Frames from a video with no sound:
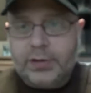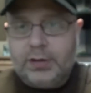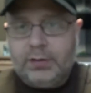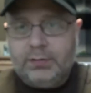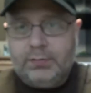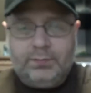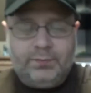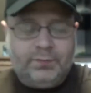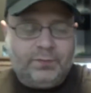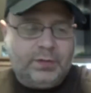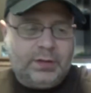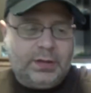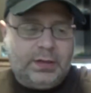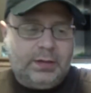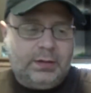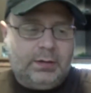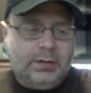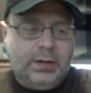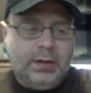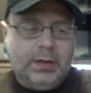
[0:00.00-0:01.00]
Ryan, for
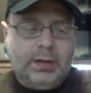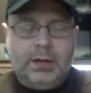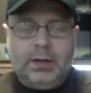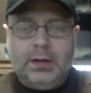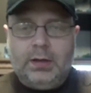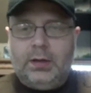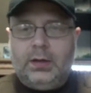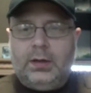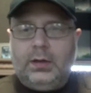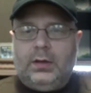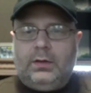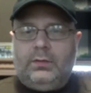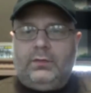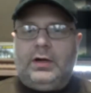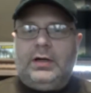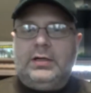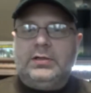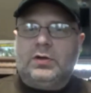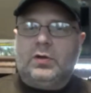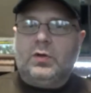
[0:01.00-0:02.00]
that.
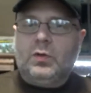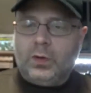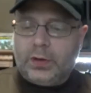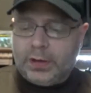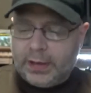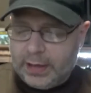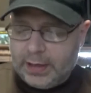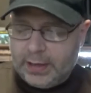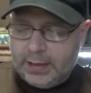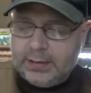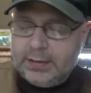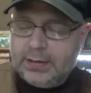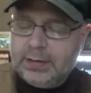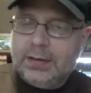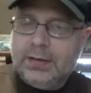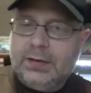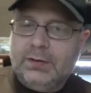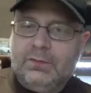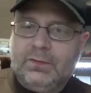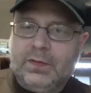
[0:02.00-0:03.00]
Ryan's a cool guy,
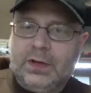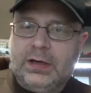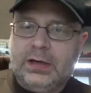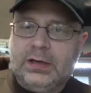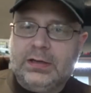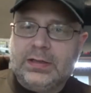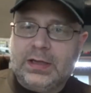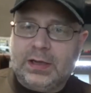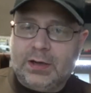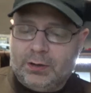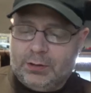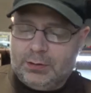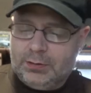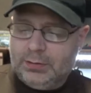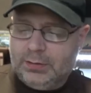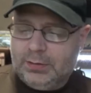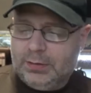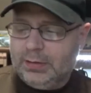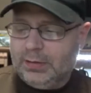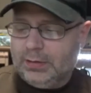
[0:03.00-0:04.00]
funny as hell.
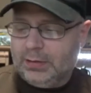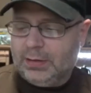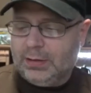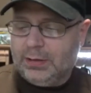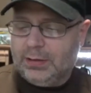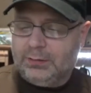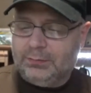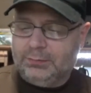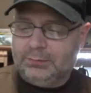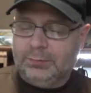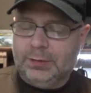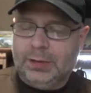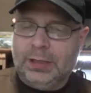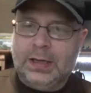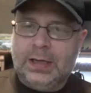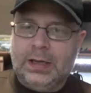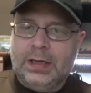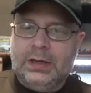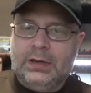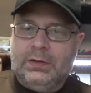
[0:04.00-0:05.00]

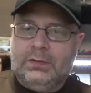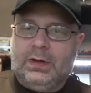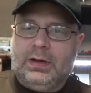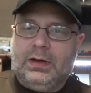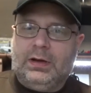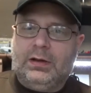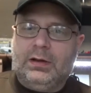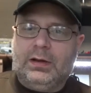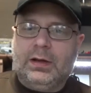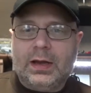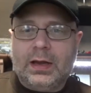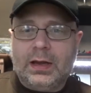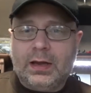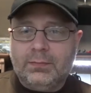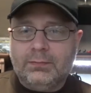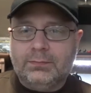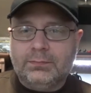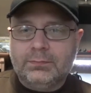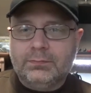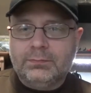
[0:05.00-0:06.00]
We had a good
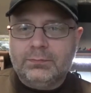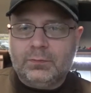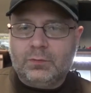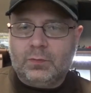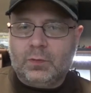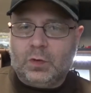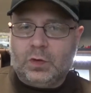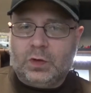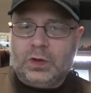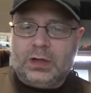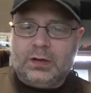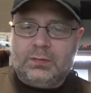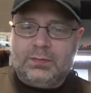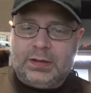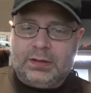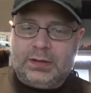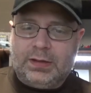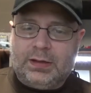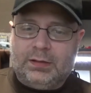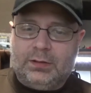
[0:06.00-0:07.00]
game. We'll talk
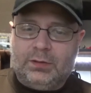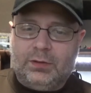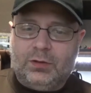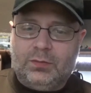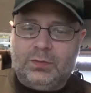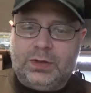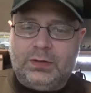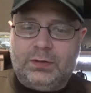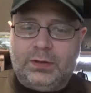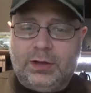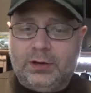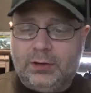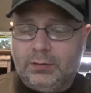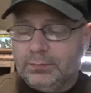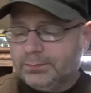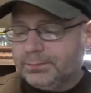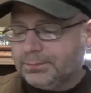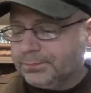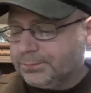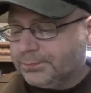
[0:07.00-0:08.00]
about that in a little bit here.
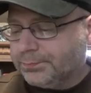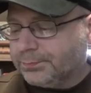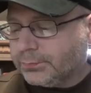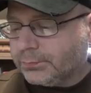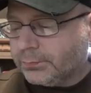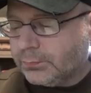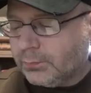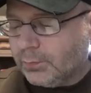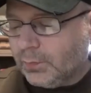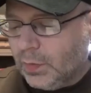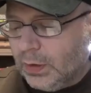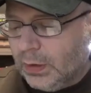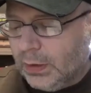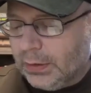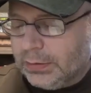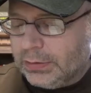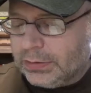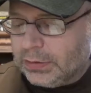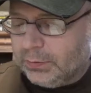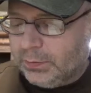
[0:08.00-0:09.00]

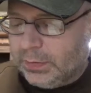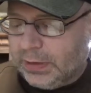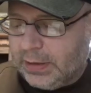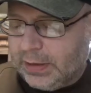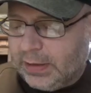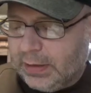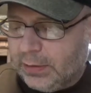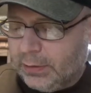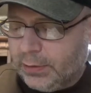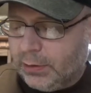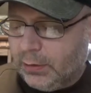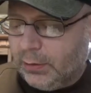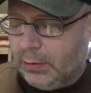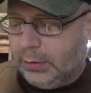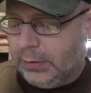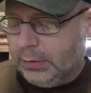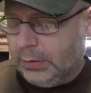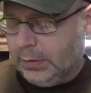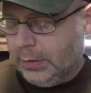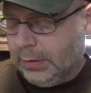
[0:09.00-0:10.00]
So Bugeater,
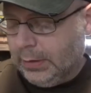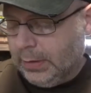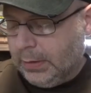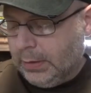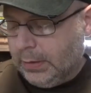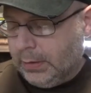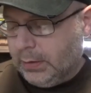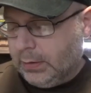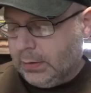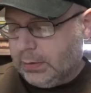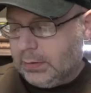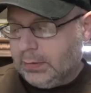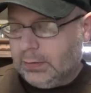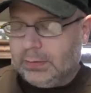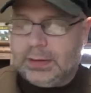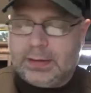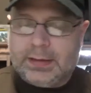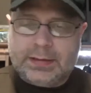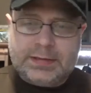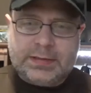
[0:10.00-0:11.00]

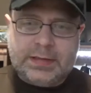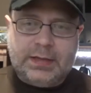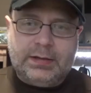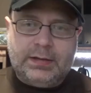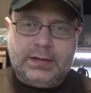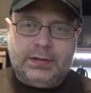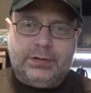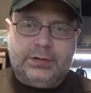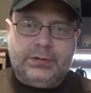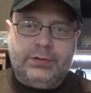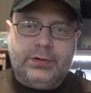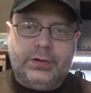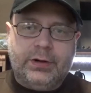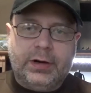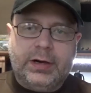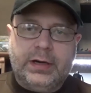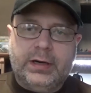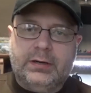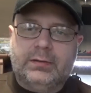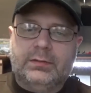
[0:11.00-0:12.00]
like I said, didn't do
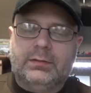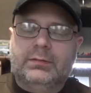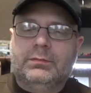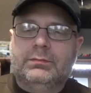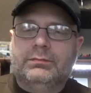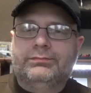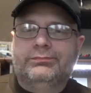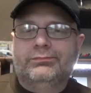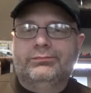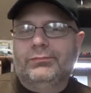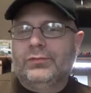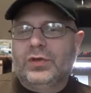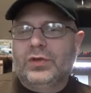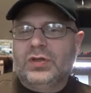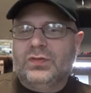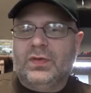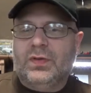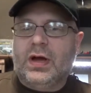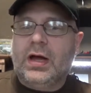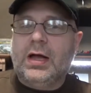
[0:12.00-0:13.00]
great.
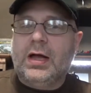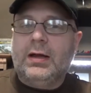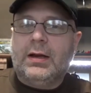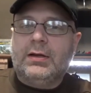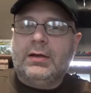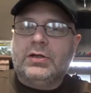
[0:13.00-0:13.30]
It's fine.